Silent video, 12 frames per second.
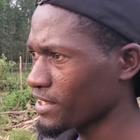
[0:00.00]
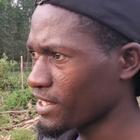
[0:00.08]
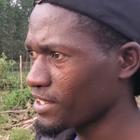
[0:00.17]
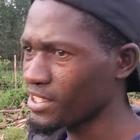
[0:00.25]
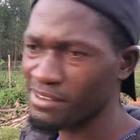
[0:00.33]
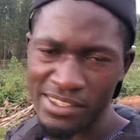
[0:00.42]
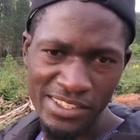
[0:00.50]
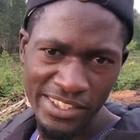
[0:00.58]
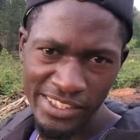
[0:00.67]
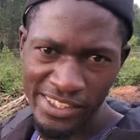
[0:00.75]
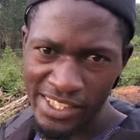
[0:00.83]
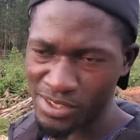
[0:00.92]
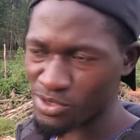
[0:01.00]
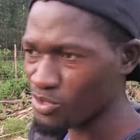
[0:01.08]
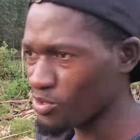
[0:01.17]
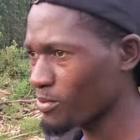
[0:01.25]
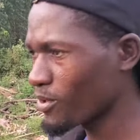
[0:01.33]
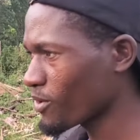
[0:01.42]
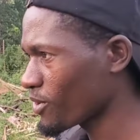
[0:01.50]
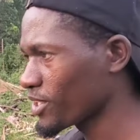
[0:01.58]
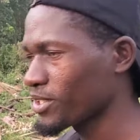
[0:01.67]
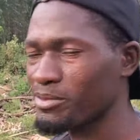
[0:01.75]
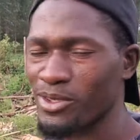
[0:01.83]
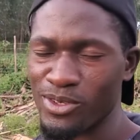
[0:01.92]
never trusted True
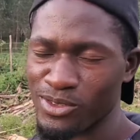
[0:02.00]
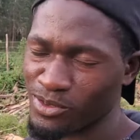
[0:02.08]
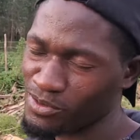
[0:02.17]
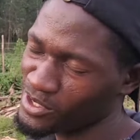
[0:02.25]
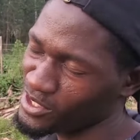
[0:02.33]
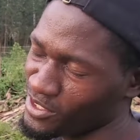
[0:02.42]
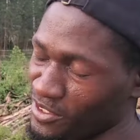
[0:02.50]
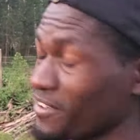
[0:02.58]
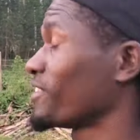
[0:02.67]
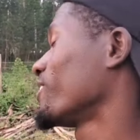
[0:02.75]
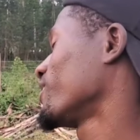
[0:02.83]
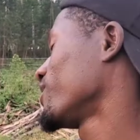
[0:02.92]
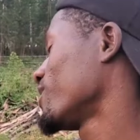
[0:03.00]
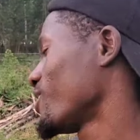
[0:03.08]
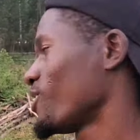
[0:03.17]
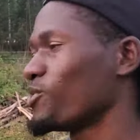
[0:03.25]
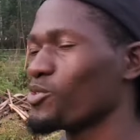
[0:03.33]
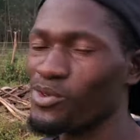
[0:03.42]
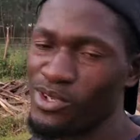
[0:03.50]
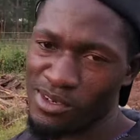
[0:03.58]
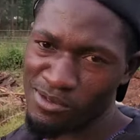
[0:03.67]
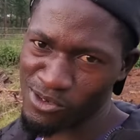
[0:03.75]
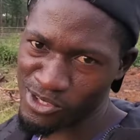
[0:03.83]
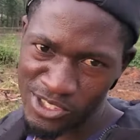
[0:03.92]
Boy because of this. No, you'd
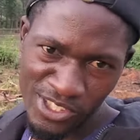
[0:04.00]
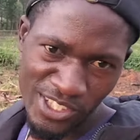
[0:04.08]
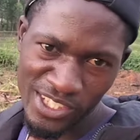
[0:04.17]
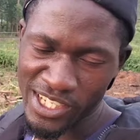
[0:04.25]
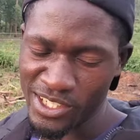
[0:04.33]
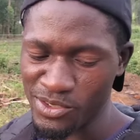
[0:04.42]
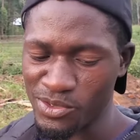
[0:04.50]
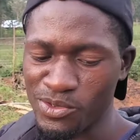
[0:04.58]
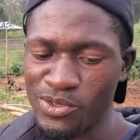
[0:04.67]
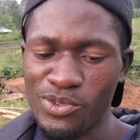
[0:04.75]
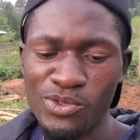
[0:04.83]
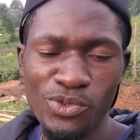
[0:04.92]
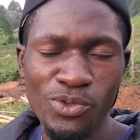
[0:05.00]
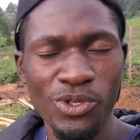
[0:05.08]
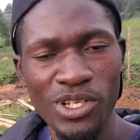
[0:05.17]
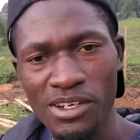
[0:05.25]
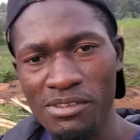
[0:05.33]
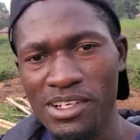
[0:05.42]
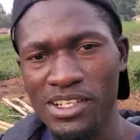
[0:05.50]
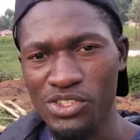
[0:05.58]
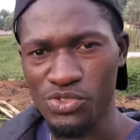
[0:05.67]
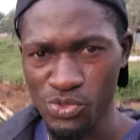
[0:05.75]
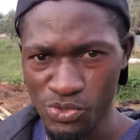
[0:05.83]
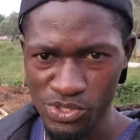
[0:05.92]
have watched and you would have
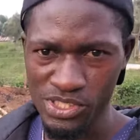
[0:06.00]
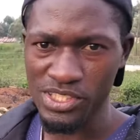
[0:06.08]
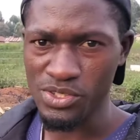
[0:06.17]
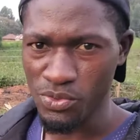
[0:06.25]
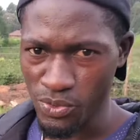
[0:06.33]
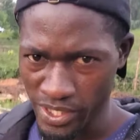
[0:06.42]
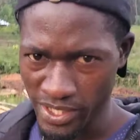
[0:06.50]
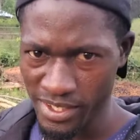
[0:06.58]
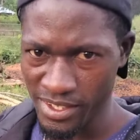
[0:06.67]
understood it well.